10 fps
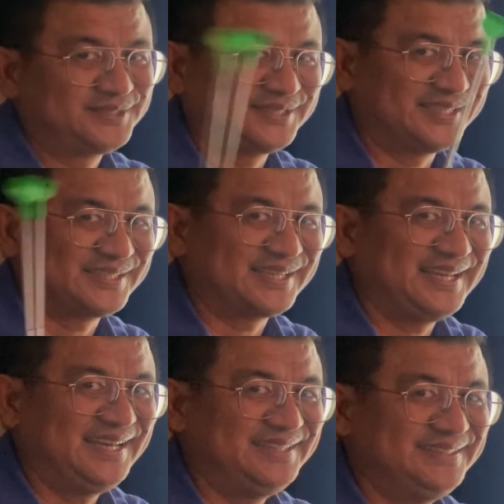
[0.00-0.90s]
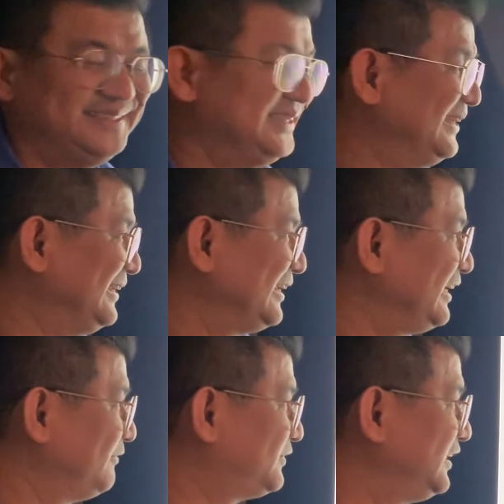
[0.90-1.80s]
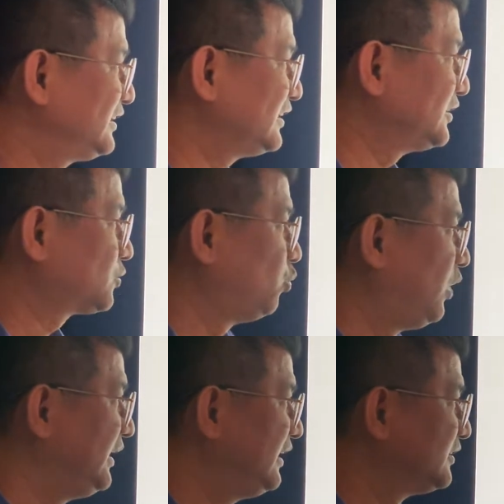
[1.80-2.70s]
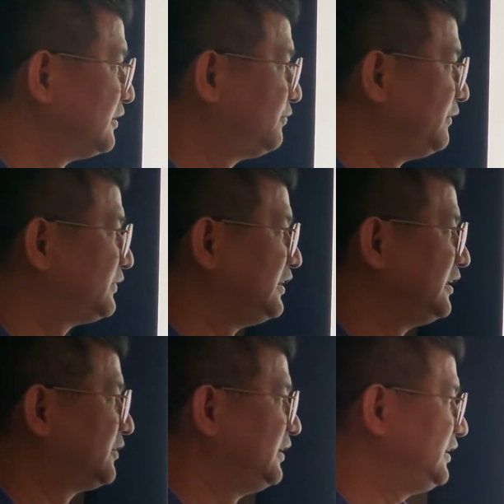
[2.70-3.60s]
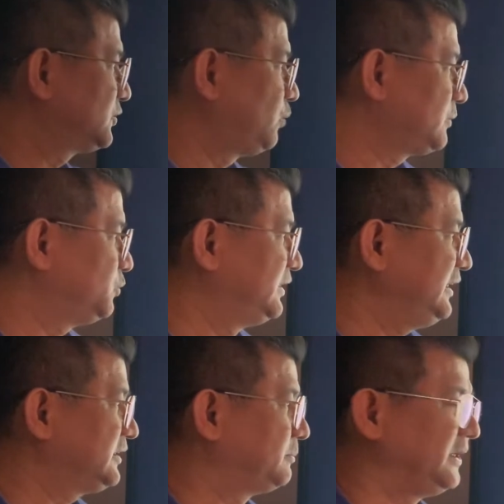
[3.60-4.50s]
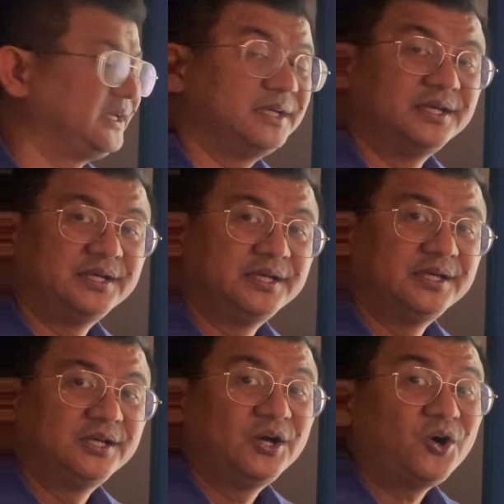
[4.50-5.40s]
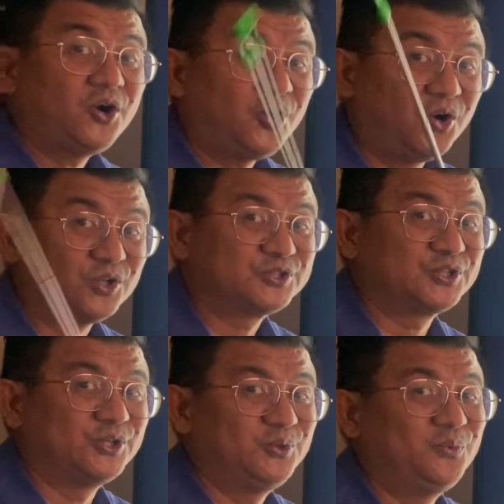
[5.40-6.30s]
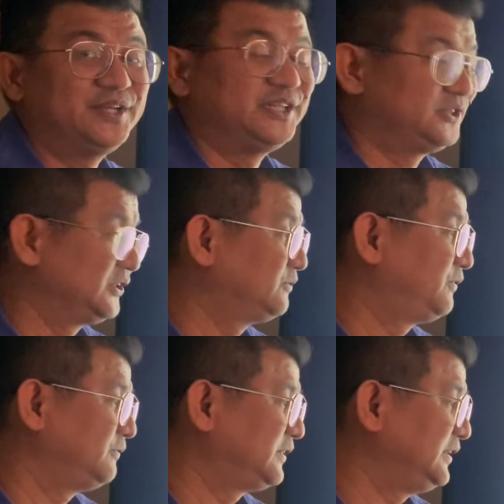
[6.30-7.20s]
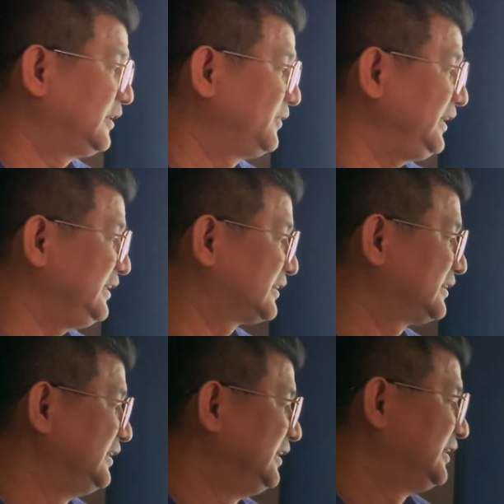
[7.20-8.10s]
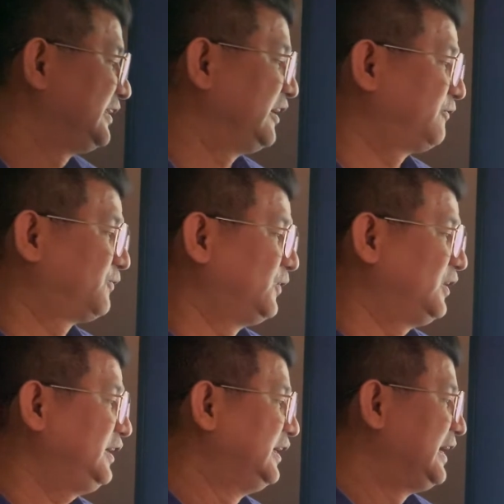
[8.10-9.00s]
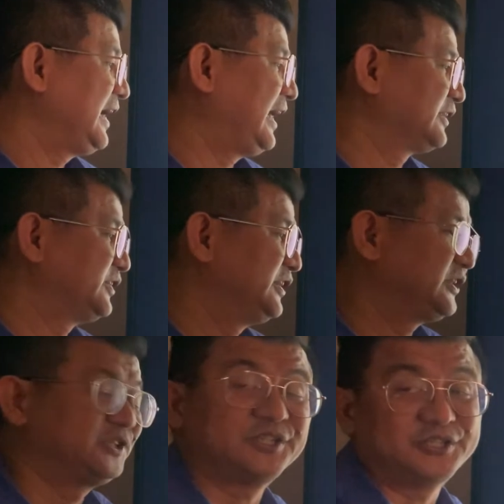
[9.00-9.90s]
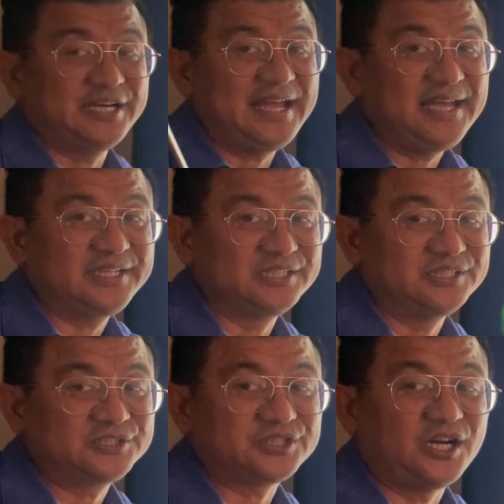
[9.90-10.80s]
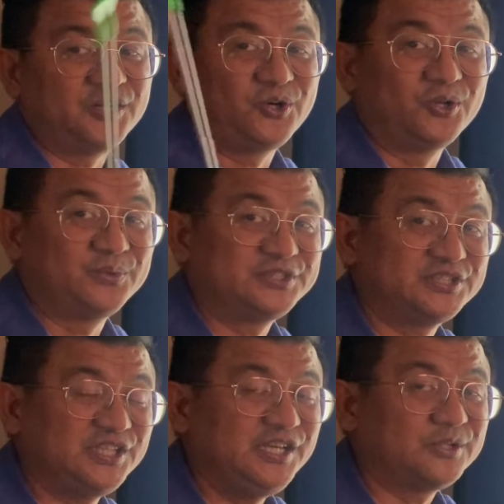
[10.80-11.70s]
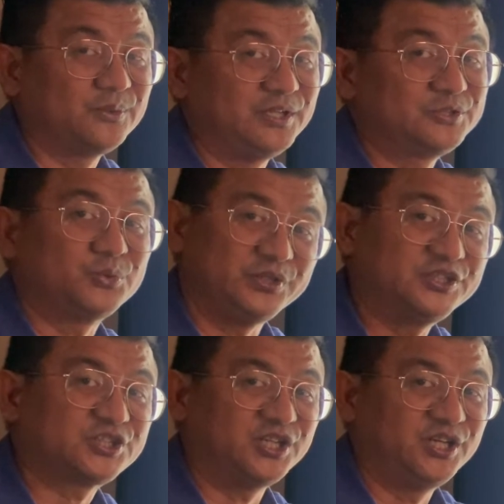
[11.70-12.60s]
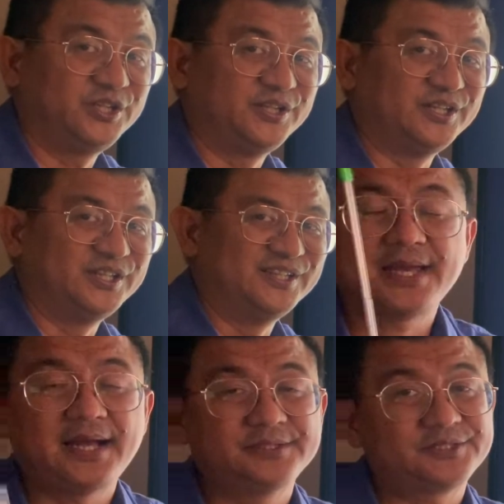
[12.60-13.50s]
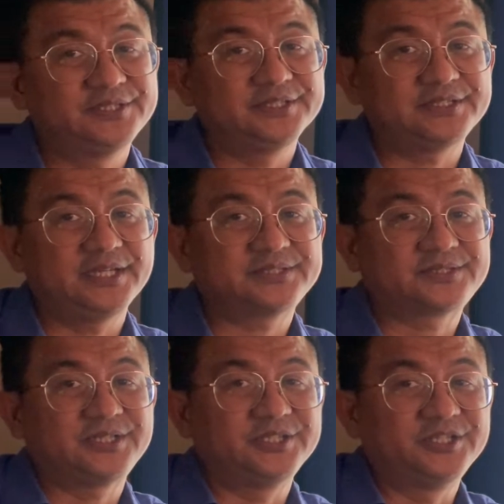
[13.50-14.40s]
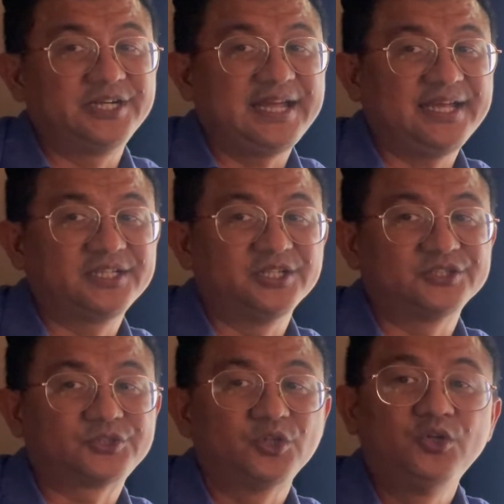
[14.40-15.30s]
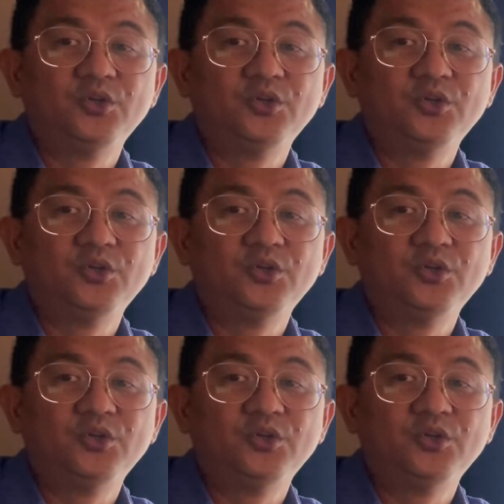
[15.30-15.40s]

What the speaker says: Think again. If this is 150 degrees, what would this be? Also 150 degrees. Therefore, alternate interior angles are always equal to each other. Alternate exterior angles.